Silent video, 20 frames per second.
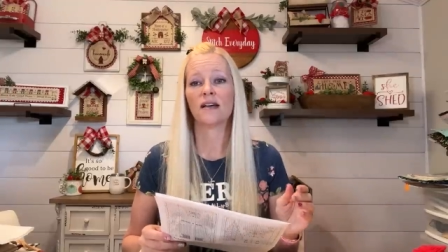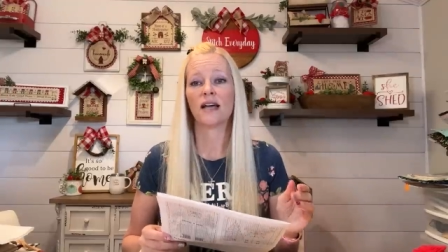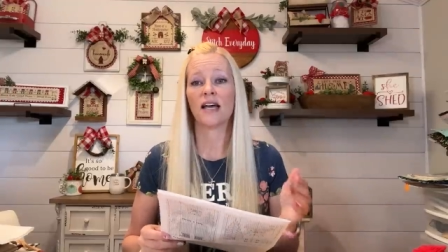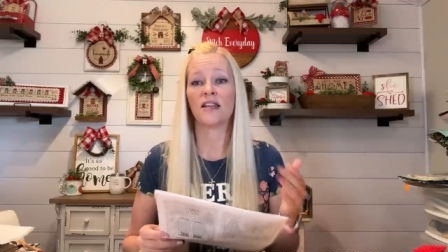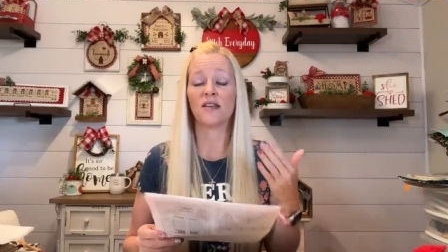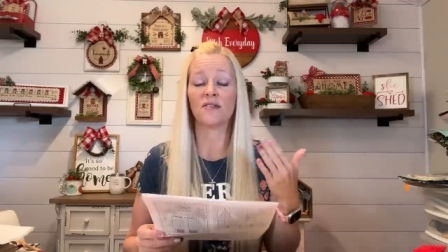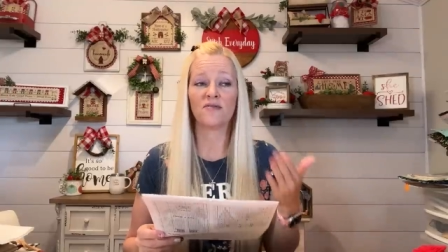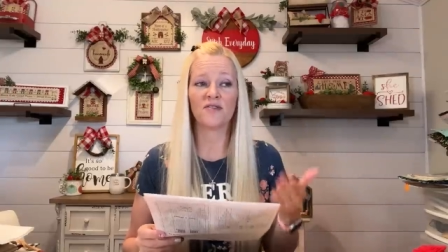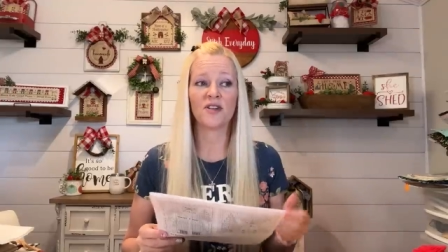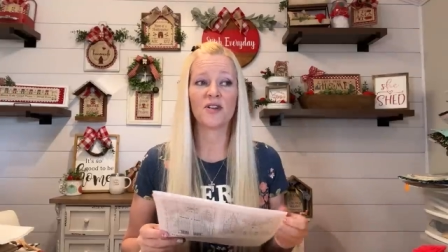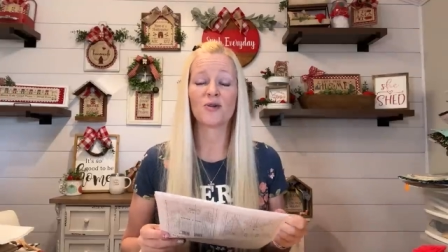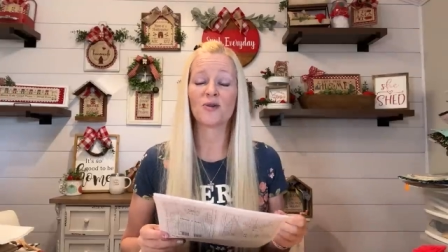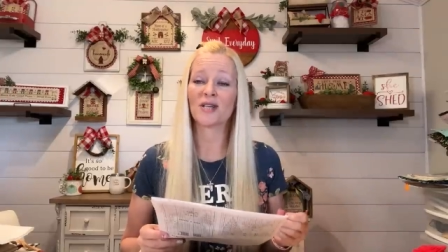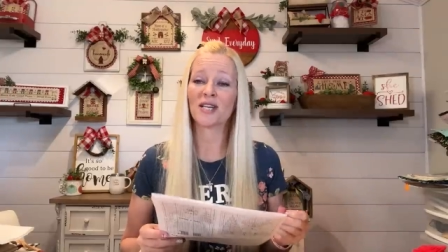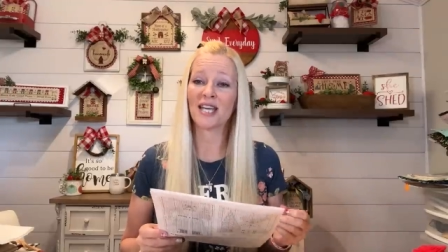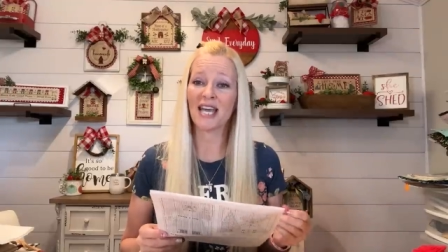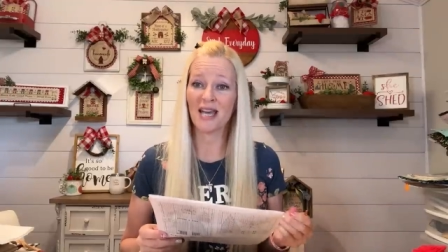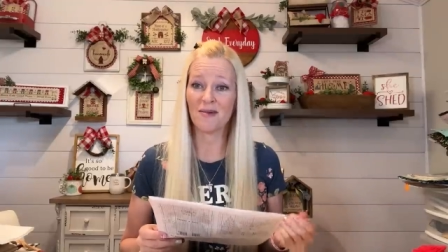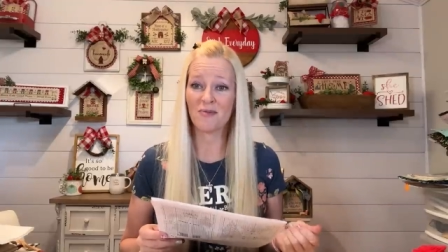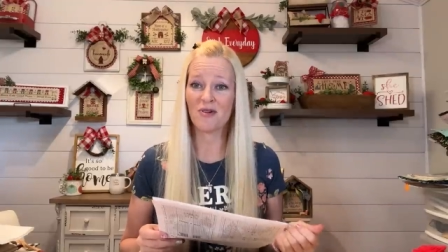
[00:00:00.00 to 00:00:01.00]
and then Fiona
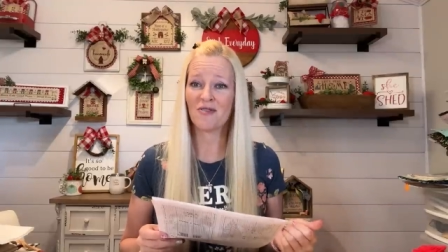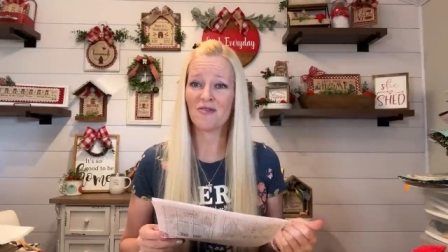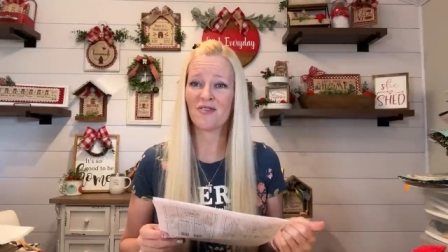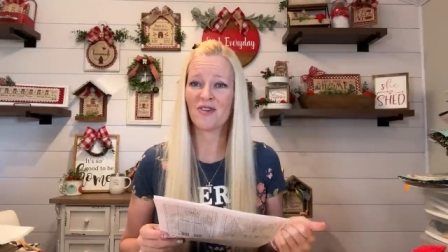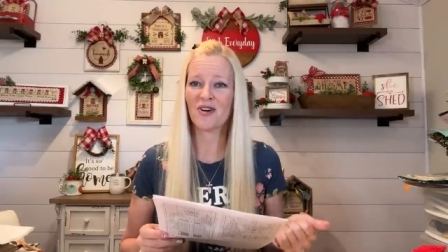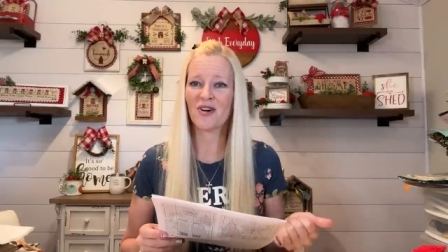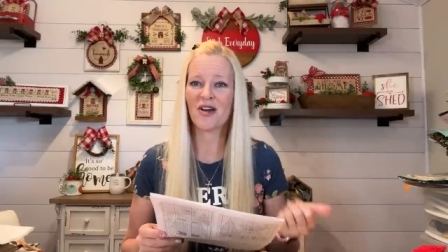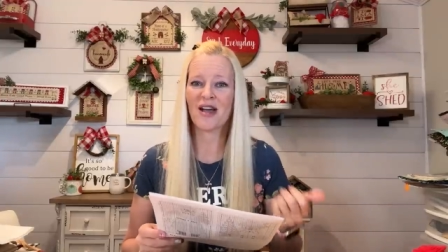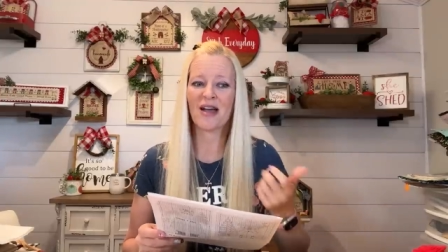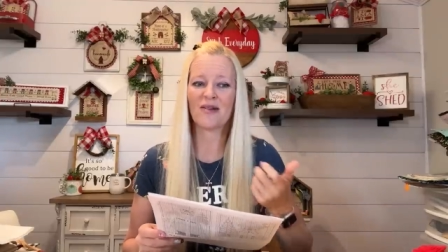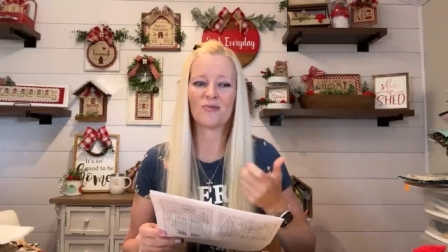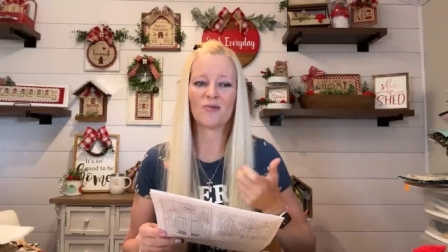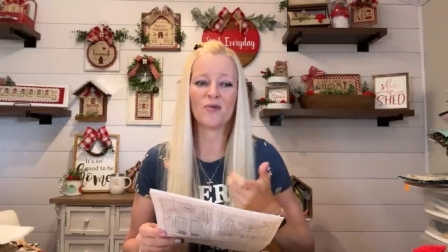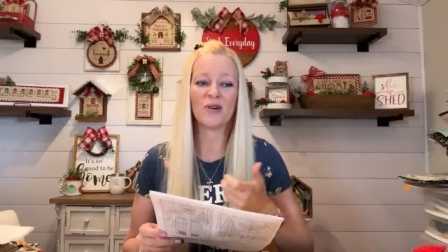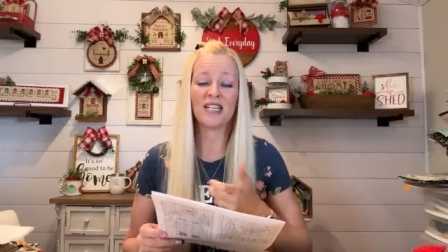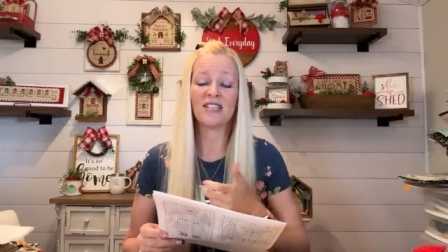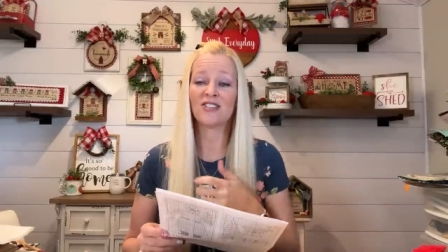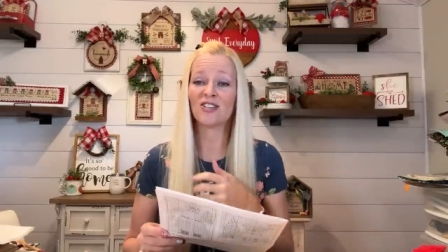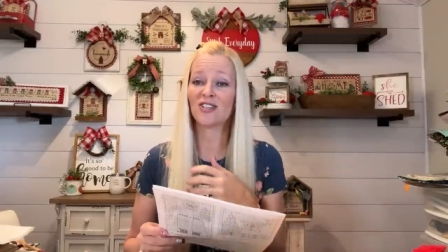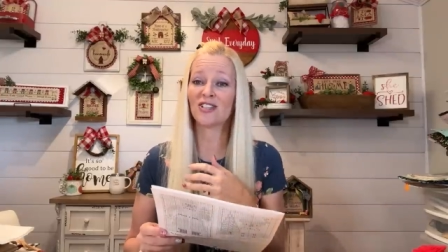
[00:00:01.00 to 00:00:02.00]
came over and
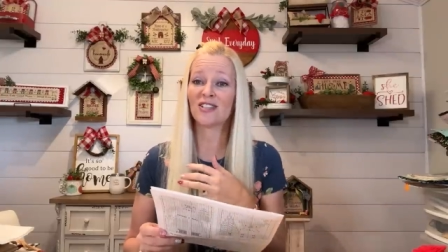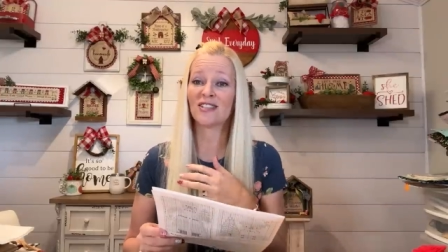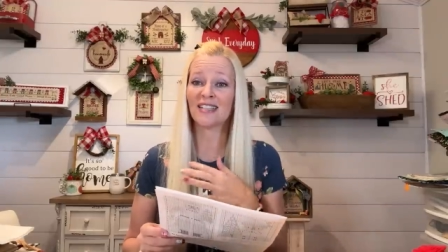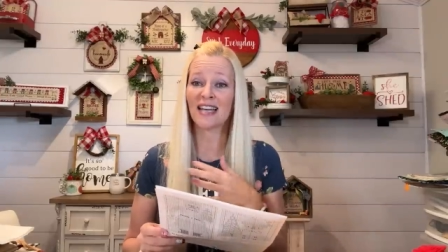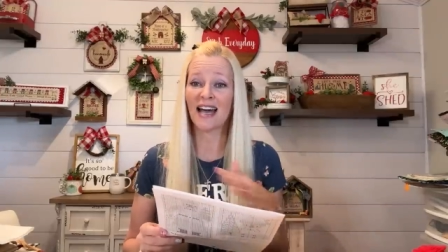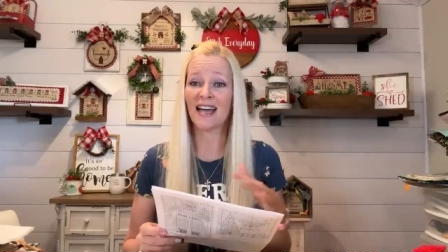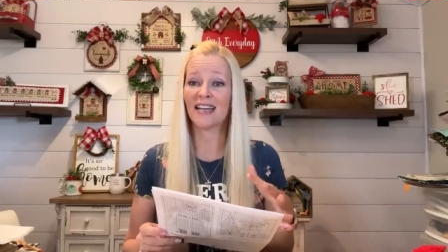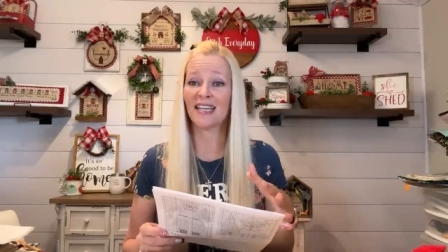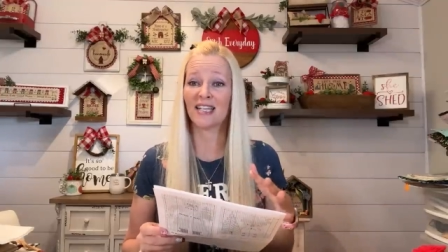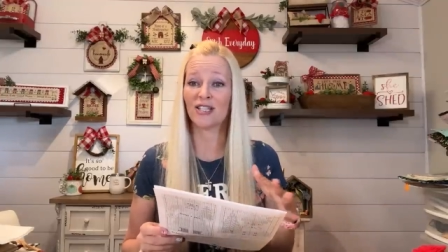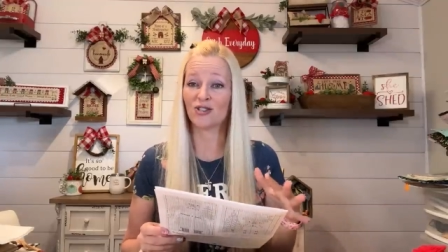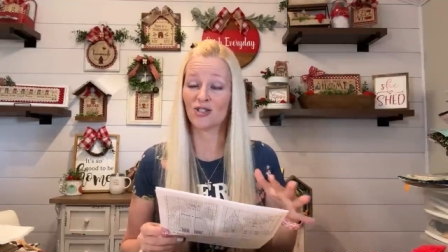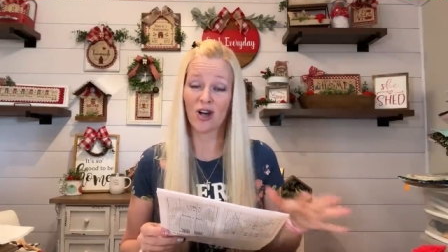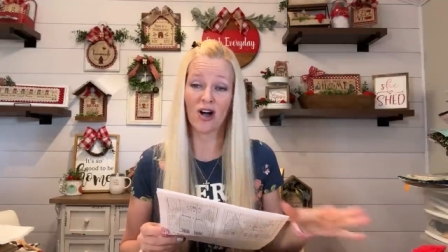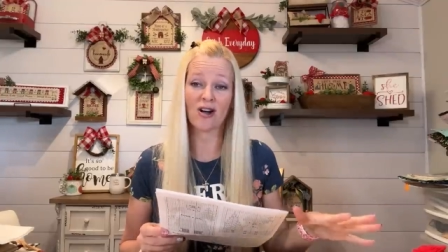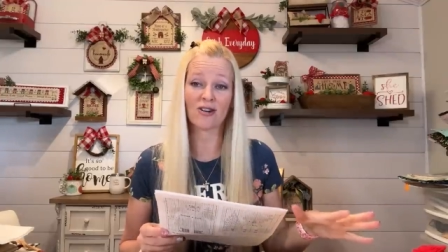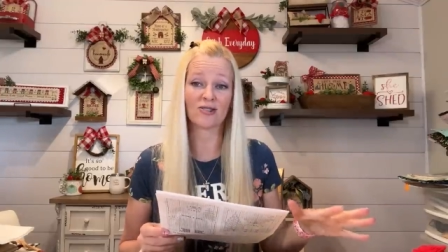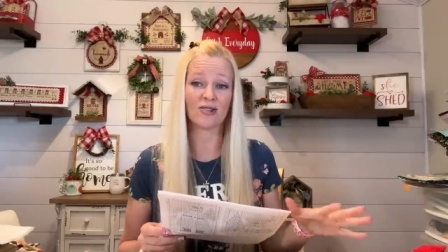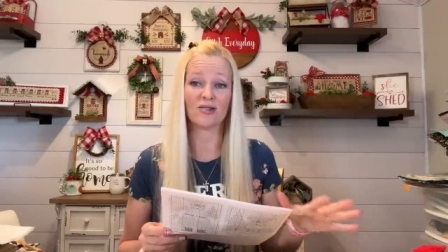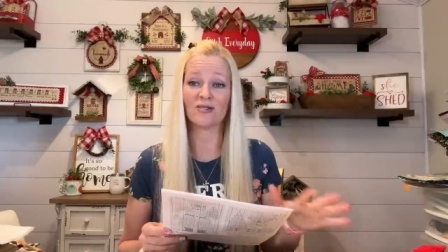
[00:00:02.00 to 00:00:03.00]
we just sat and
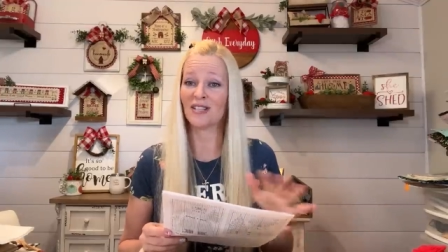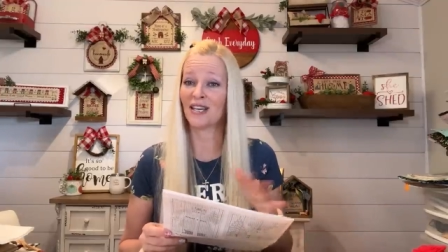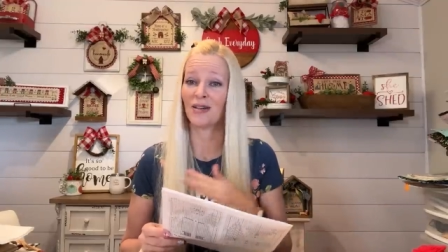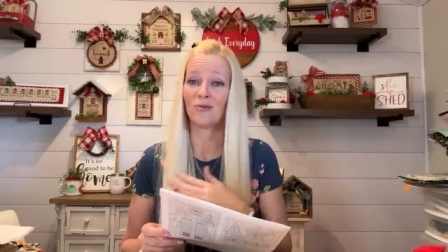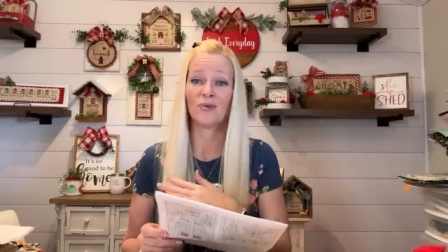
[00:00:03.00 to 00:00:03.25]
talked all day.